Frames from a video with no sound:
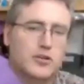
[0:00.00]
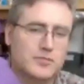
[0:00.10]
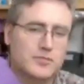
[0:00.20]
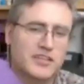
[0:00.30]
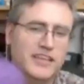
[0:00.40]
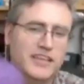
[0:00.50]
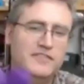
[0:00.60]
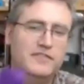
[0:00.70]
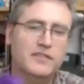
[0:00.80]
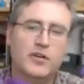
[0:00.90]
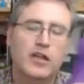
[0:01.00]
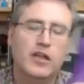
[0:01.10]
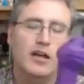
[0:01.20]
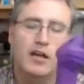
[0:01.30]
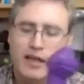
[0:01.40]
infill,
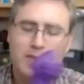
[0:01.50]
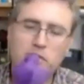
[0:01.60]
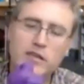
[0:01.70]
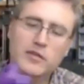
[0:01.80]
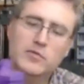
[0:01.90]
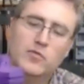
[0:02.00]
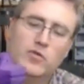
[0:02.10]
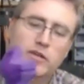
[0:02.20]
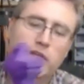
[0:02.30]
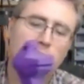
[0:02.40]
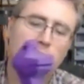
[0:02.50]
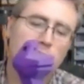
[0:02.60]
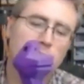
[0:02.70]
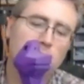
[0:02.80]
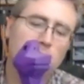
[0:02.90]
and I'm thinking one day I'm going to
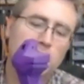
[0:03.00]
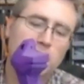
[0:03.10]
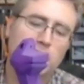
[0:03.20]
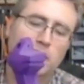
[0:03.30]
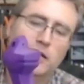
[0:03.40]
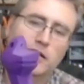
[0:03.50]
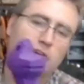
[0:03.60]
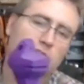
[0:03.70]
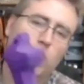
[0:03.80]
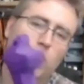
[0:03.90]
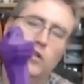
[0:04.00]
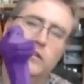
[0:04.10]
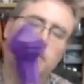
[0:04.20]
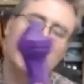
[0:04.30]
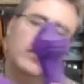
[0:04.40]
maybe cut a hole in the
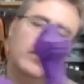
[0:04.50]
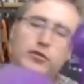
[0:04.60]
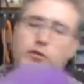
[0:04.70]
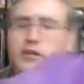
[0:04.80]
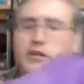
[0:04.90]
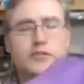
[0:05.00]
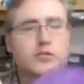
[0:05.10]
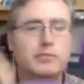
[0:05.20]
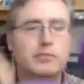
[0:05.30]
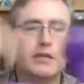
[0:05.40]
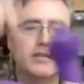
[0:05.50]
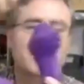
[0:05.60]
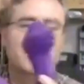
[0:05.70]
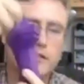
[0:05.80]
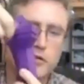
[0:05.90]
mouth and turn it into a piggy
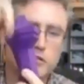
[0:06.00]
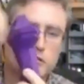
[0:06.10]
bank that you can